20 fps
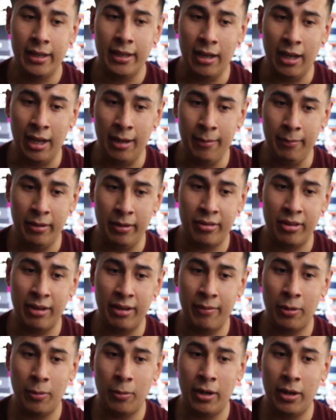I miss
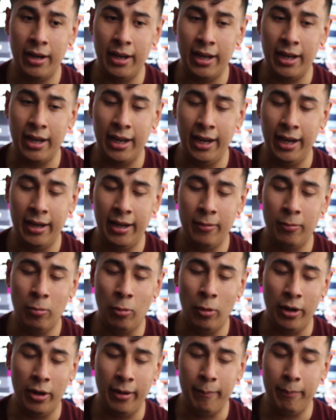everyone. I
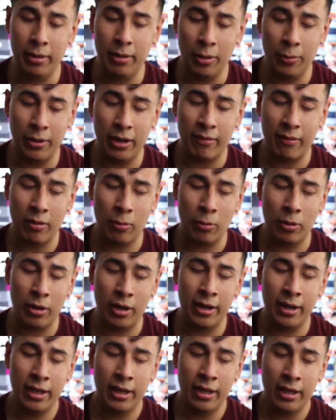want to be with
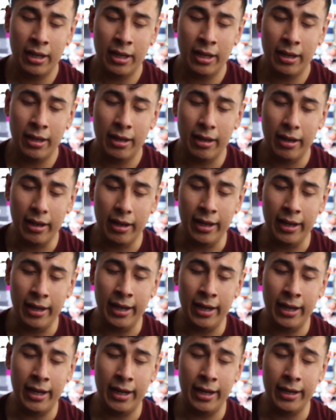everyone.
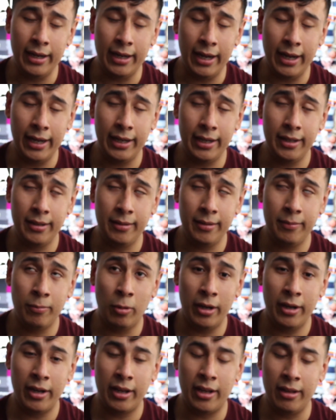And I
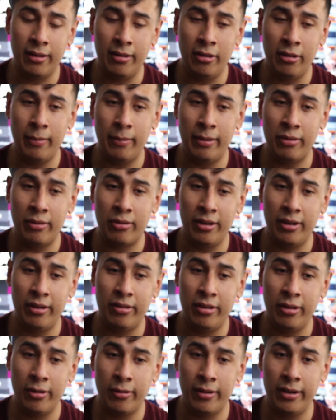want to continue my studies
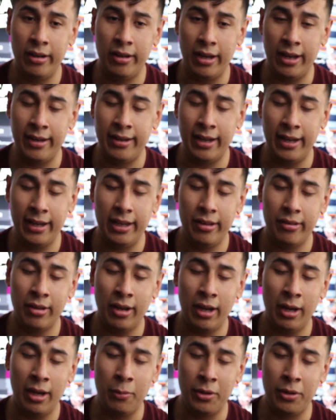here at Not East
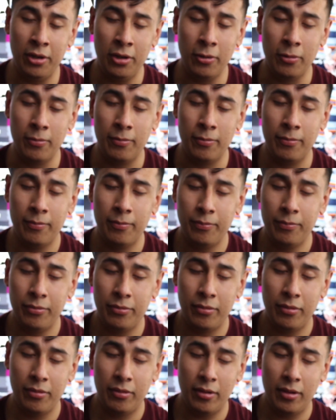High with you.
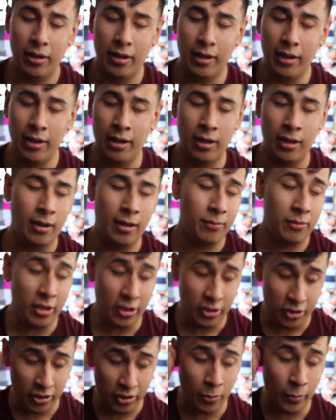
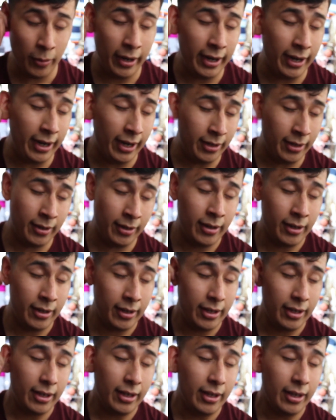Teaching the way. And
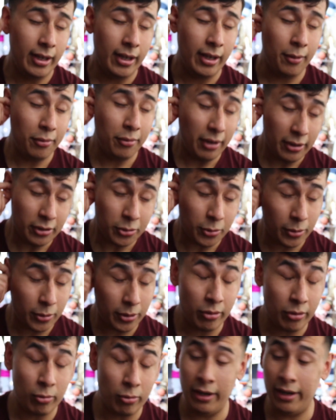it was actually really
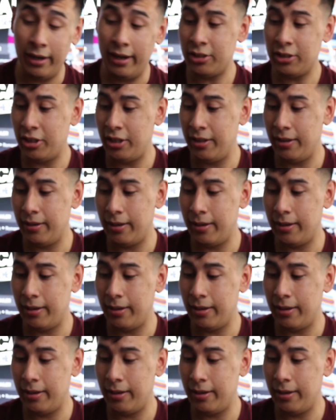sweet. Actually,